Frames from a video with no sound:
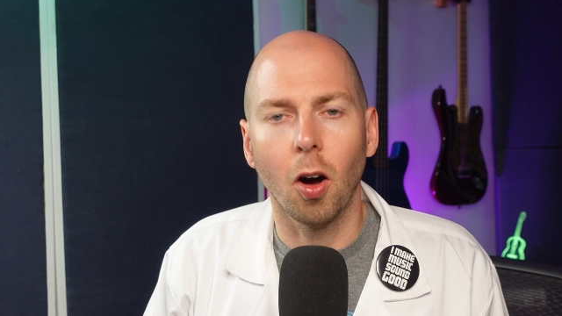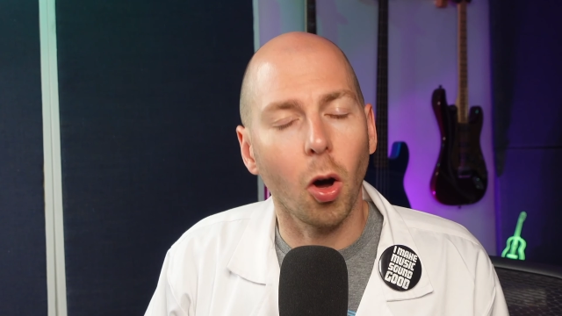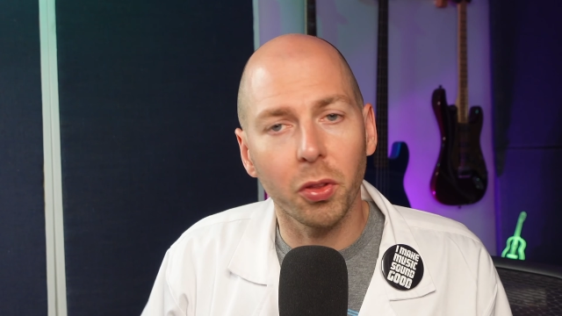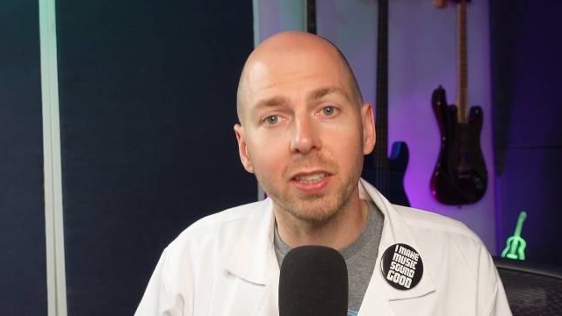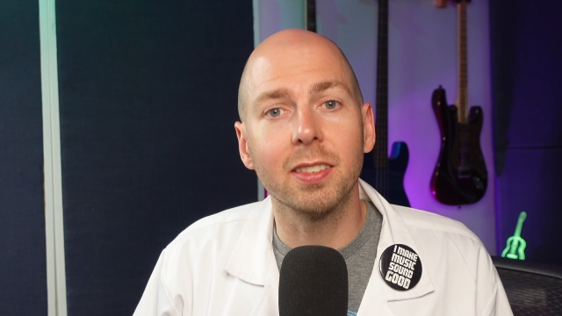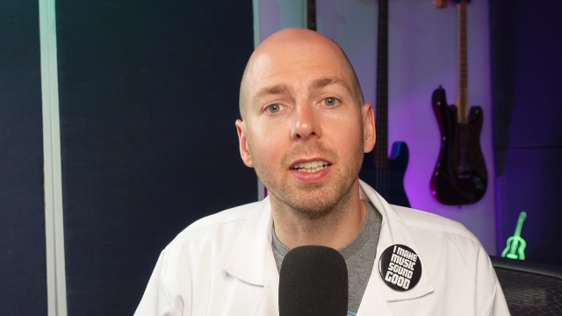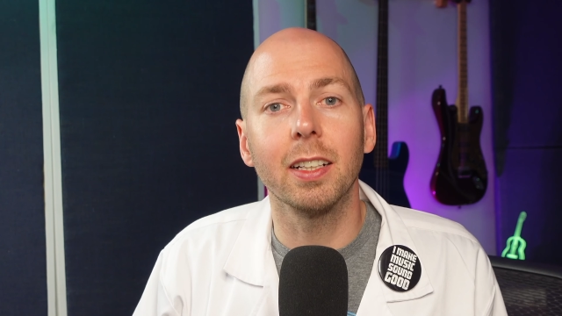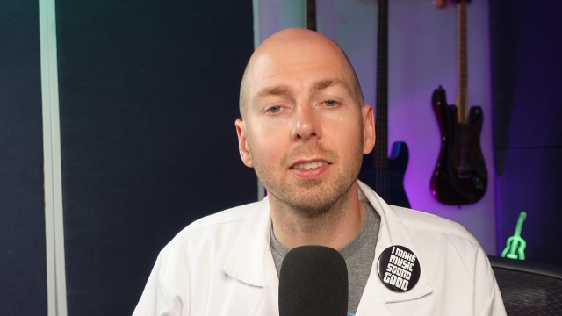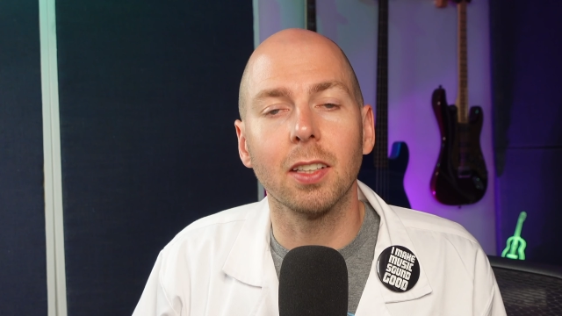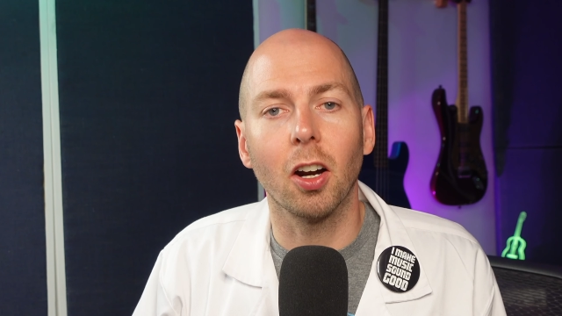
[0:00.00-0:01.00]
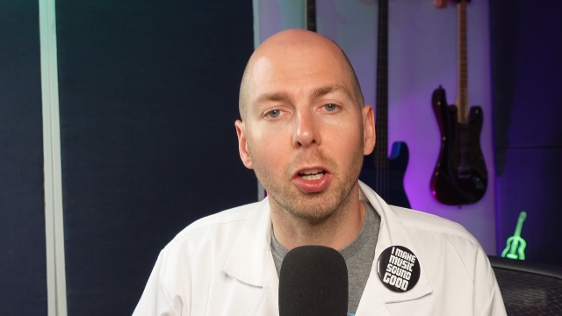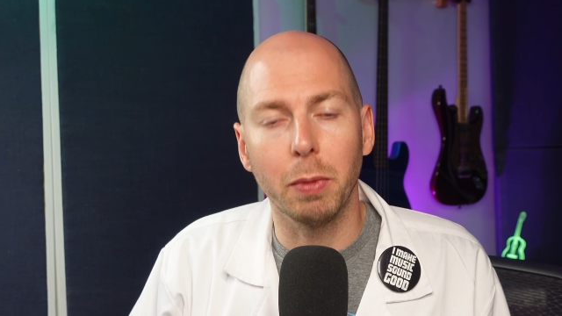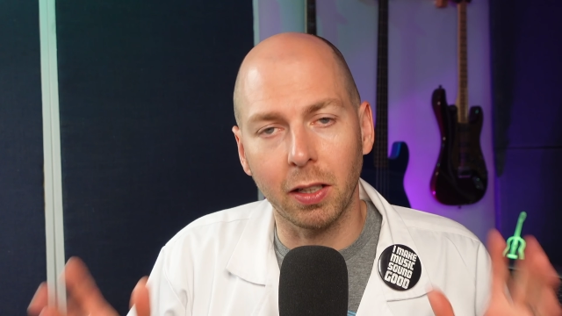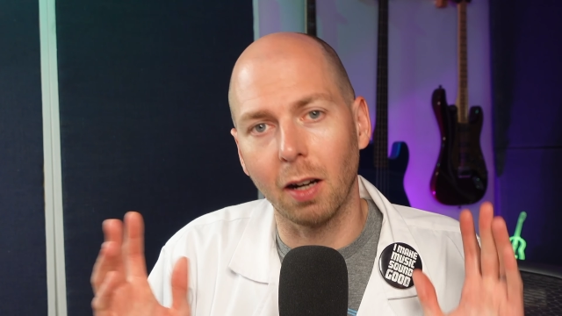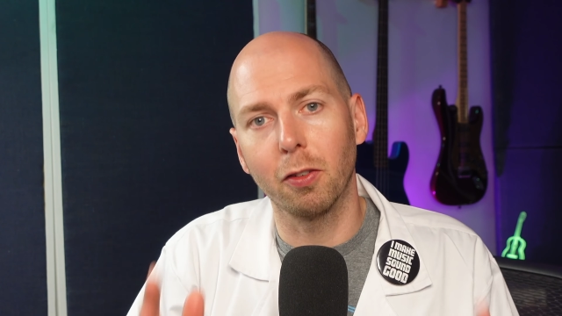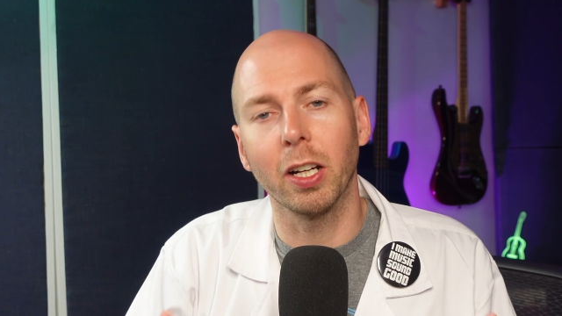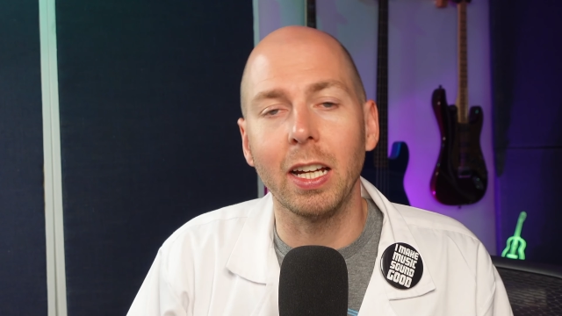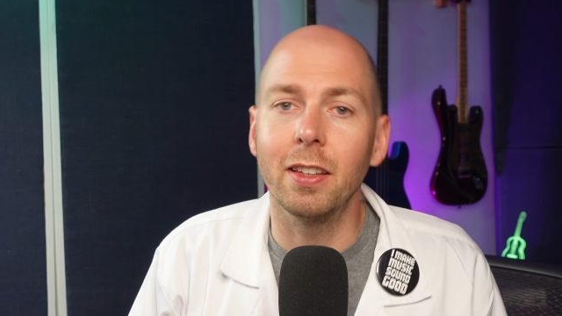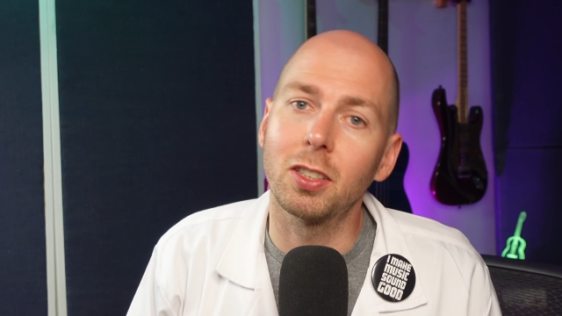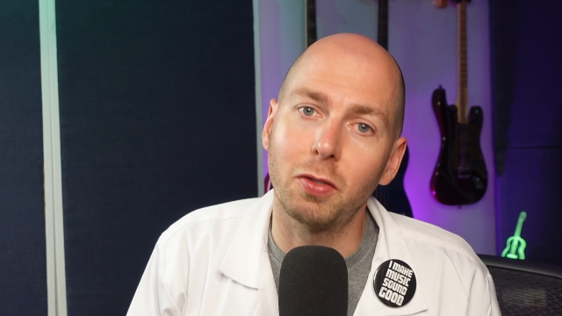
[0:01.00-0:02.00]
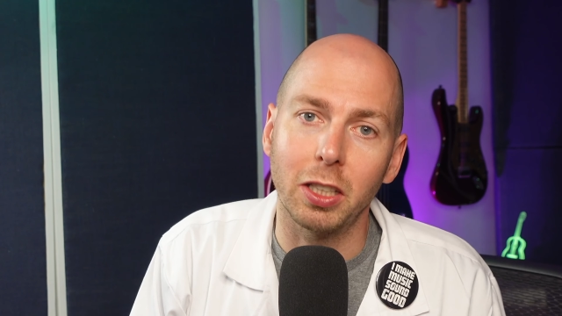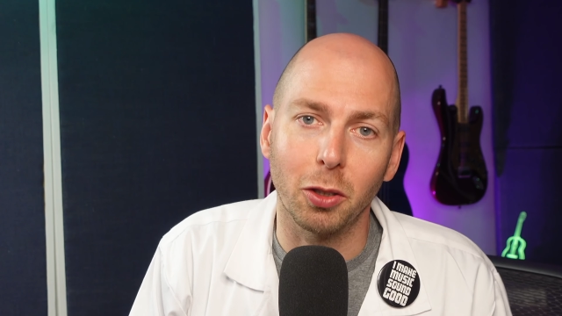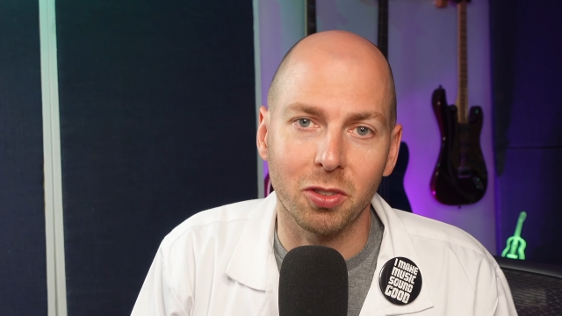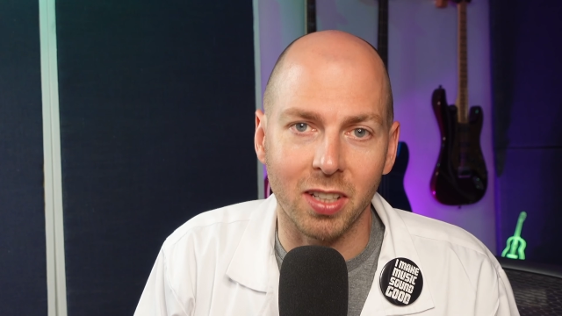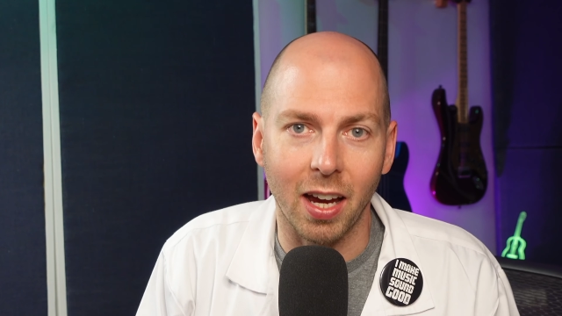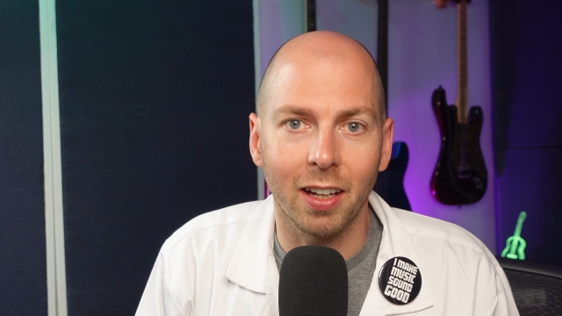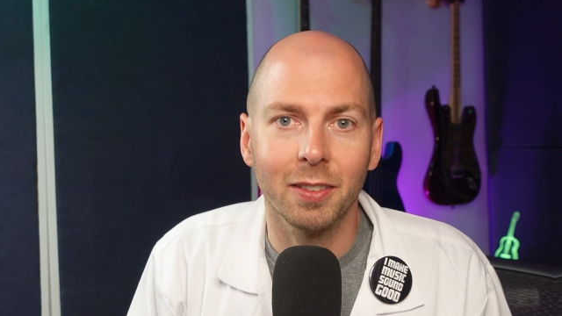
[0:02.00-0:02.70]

All these things are gonna be covered in this video today.